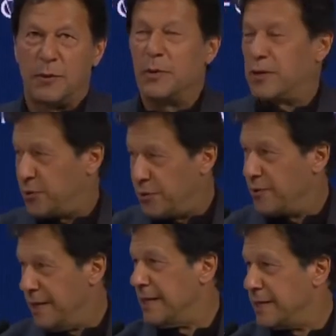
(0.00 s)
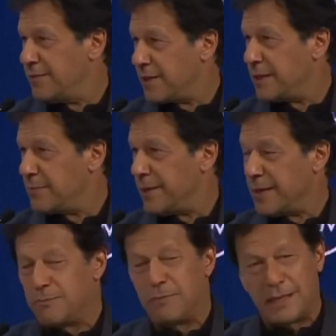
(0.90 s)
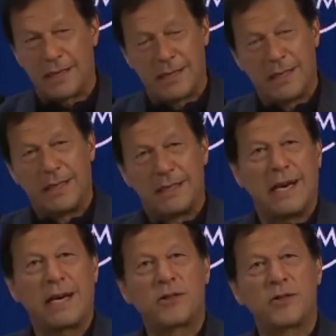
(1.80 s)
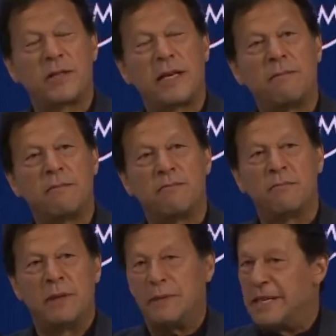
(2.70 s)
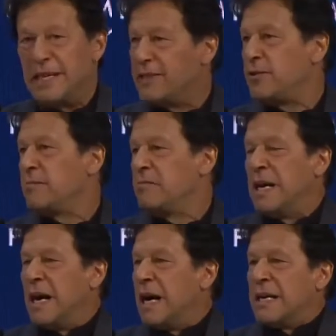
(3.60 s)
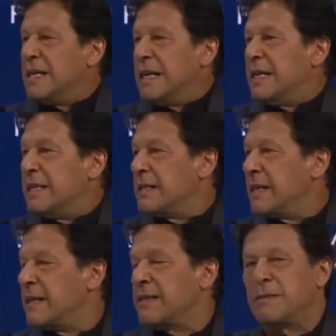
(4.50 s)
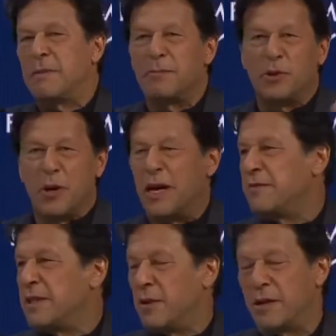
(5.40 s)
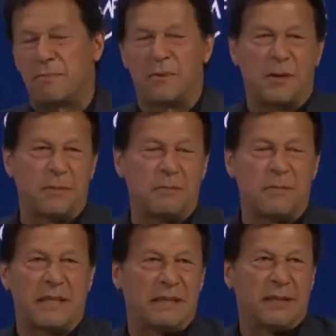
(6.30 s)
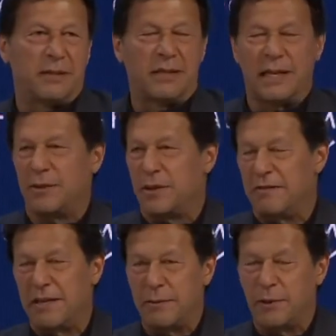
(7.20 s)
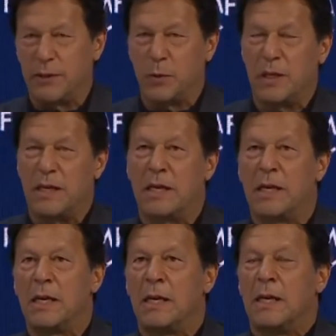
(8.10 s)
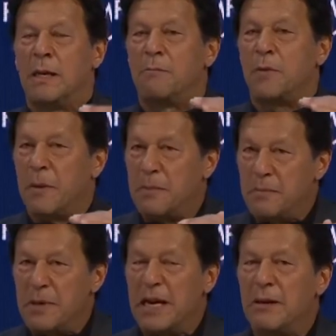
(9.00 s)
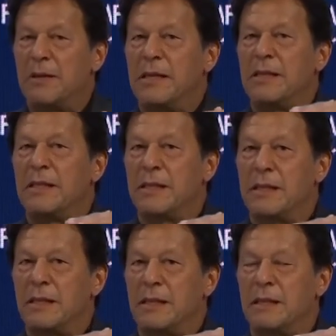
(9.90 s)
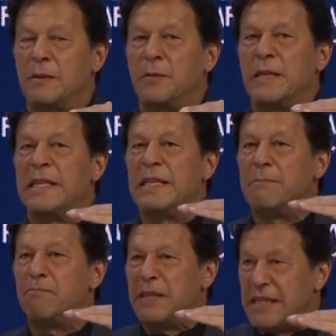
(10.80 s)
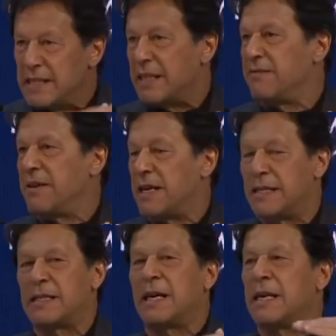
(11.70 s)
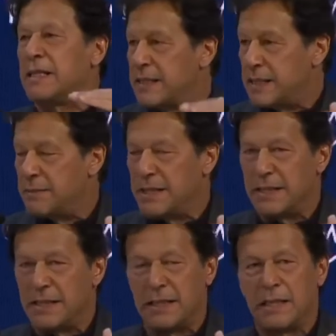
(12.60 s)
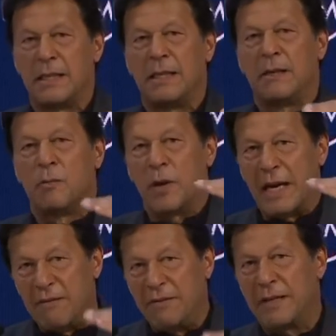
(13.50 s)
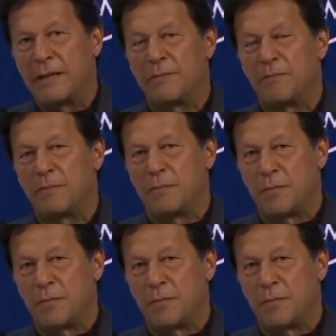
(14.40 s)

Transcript: we went through a really difficult period, but thanks to them, there is hardly any terrorism. I mean, you have the odd problem, but you know, that you have anywhere in the world. Problem now is we need peace in Afghanistan and stability. Whatever